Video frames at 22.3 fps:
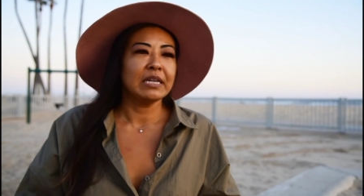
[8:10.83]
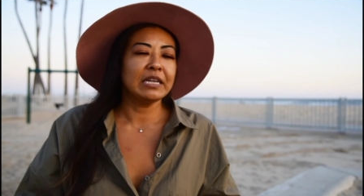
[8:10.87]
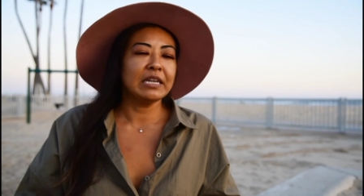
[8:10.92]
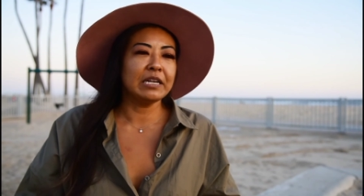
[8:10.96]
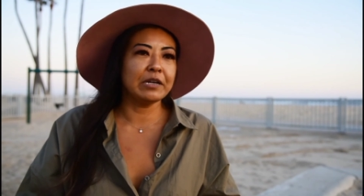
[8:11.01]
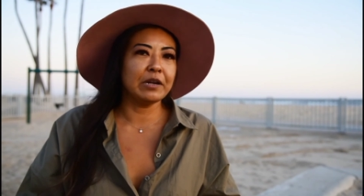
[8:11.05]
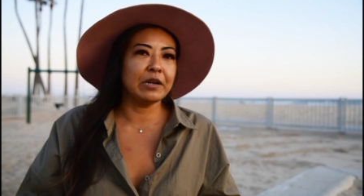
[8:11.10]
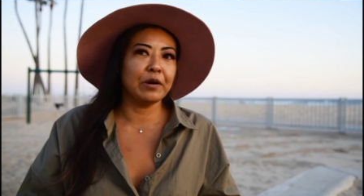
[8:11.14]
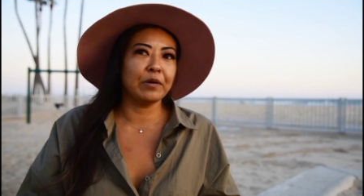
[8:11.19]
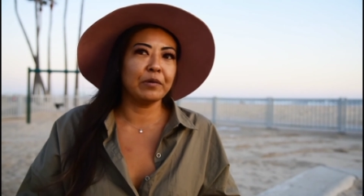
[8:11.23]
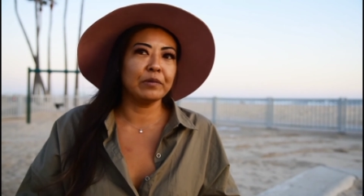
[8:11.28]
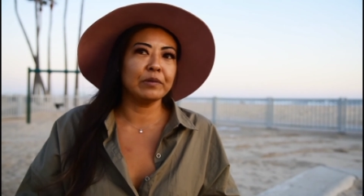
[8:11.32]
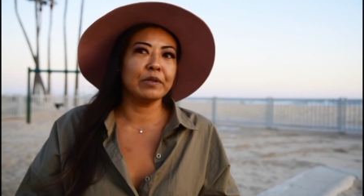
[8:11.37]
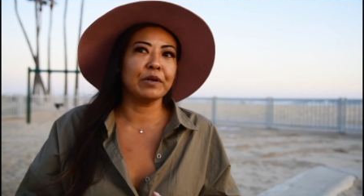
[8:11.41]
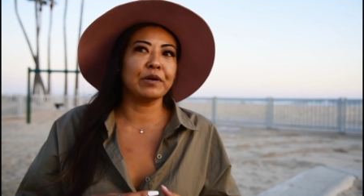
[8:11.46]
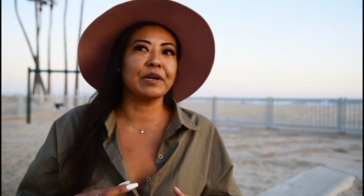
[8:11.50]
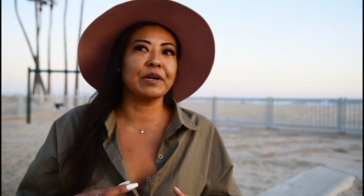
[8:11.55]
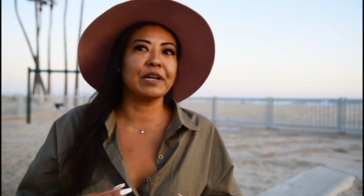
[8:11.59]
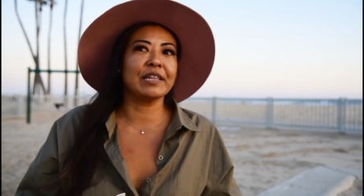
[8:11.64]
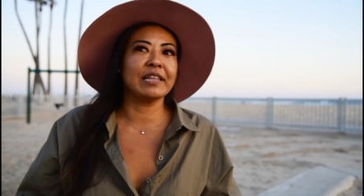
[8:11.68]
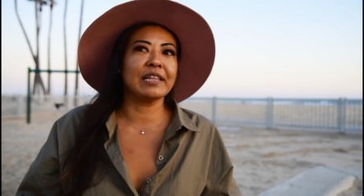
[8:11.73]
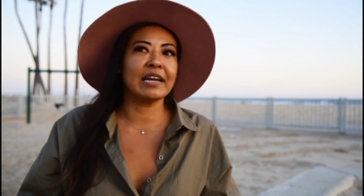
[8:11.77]

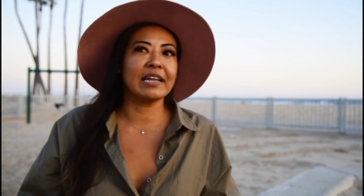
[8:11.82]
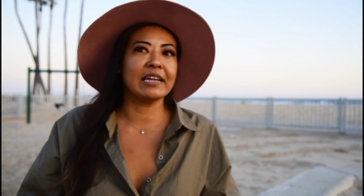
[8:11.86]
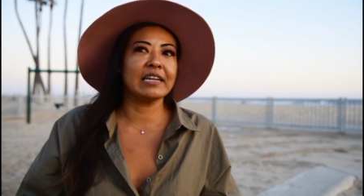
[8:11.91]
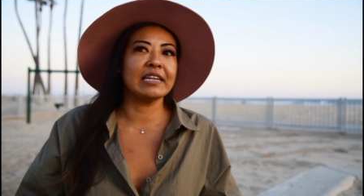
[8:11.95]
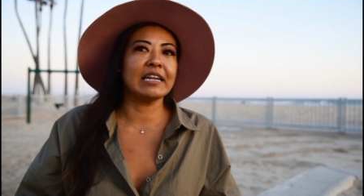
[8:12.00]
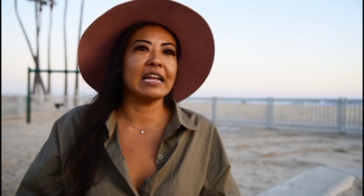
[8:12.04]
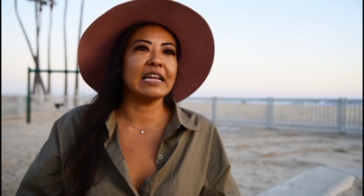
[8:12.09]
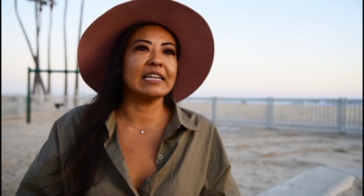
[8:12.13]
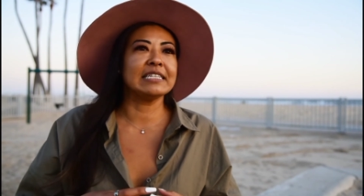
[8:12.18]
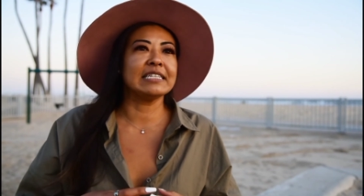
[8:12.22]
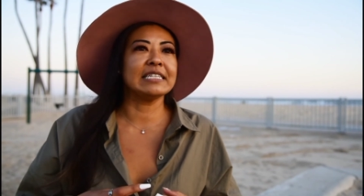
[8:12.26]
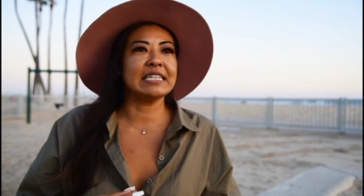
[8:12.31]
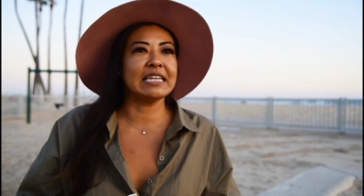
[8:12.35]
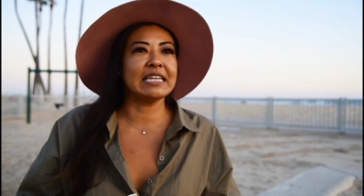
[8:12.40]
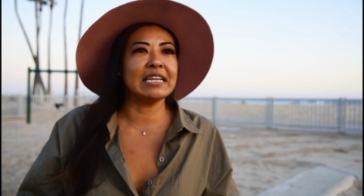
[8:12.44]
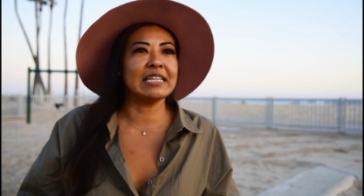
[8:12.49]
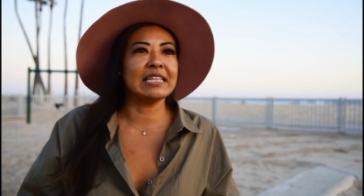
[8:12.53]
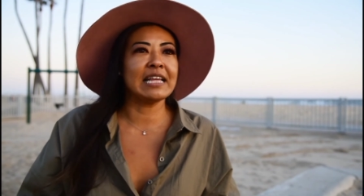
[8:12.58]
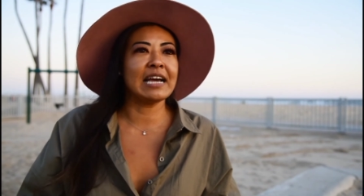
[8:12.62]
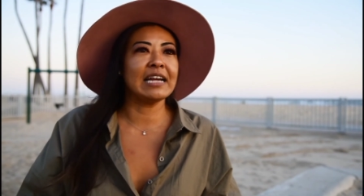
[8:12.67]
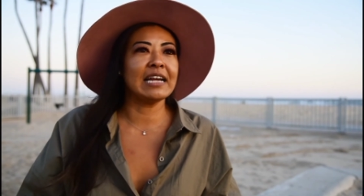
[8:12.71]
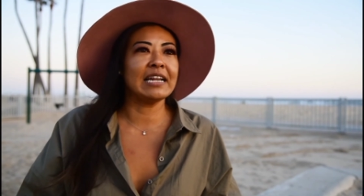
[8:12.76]
learning that and
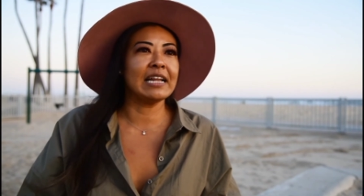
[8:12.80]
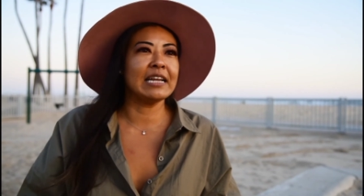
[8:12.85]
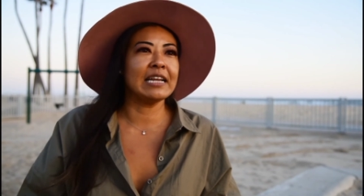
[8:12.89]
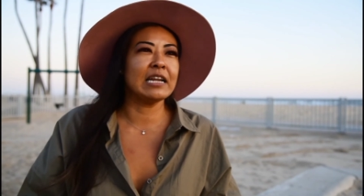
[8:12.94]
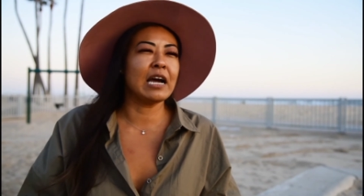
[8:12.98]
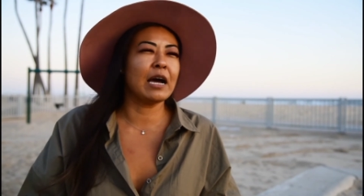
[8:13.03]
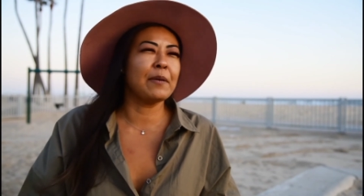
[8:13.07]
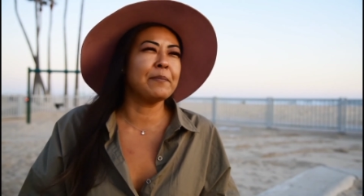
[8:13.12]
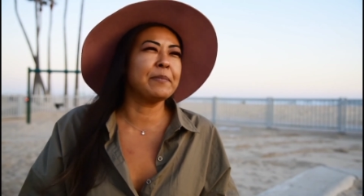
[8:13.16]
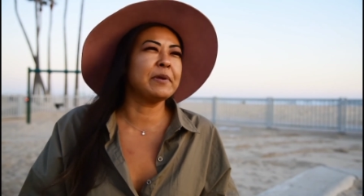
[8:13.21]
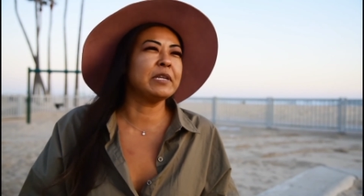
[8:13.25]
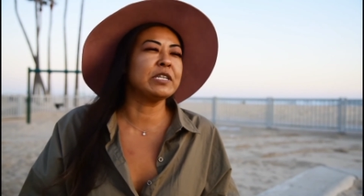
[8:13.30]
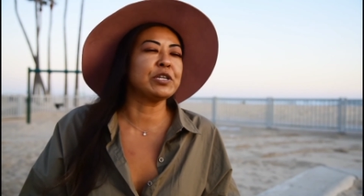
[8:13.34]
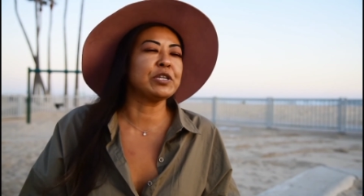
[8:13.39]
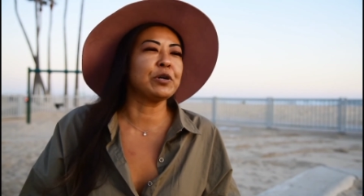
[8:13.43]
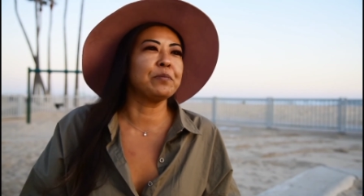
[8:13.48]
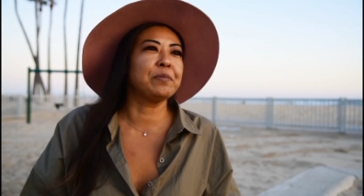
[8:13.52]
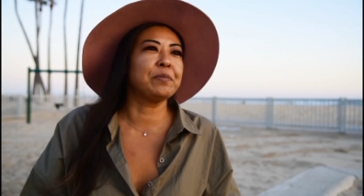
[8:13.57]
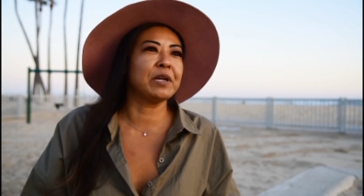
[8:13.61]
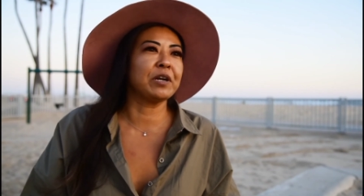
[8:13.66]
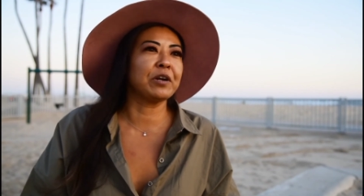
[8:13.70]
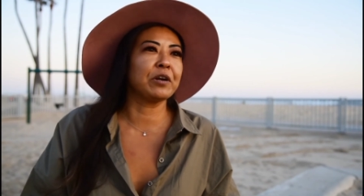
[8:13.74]
seeing that and not be
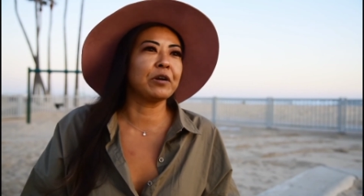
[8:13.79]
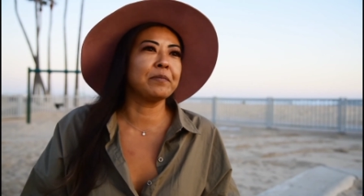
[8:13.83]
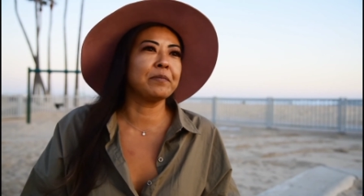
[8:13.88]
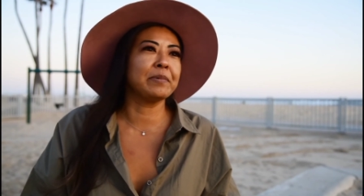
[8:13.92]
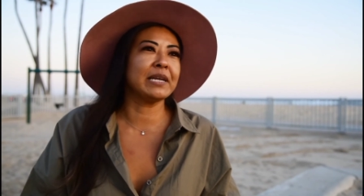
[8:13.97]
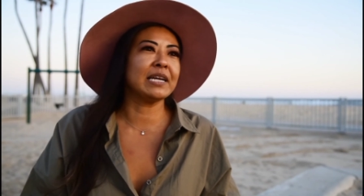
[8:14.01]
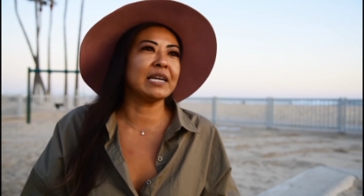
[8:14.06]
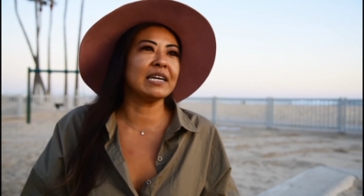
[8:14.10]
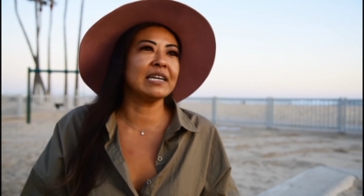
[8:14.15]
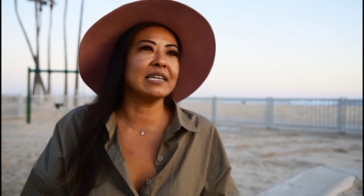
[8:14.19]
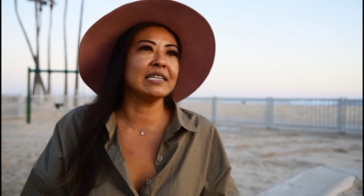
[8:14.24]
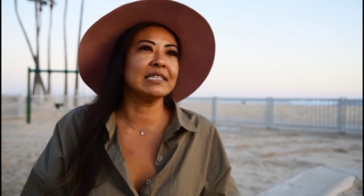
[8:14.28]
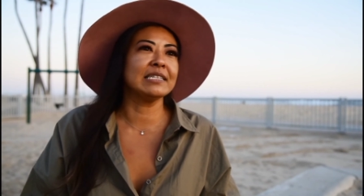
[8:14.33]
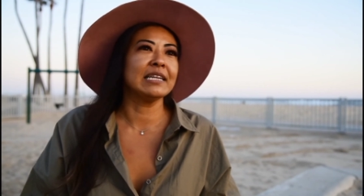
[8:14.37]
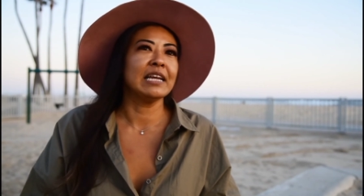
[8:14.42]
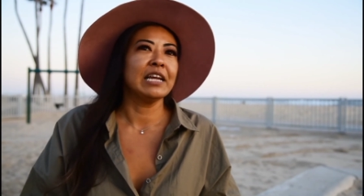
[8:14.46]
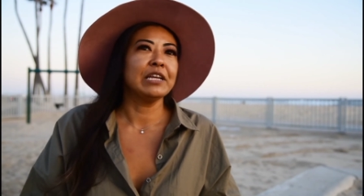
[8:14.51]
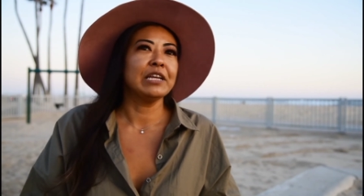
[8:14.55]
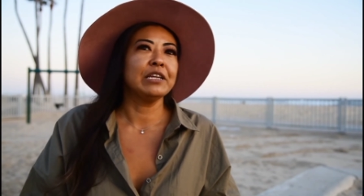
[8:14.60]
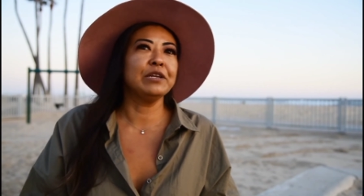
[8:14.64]
so bitter because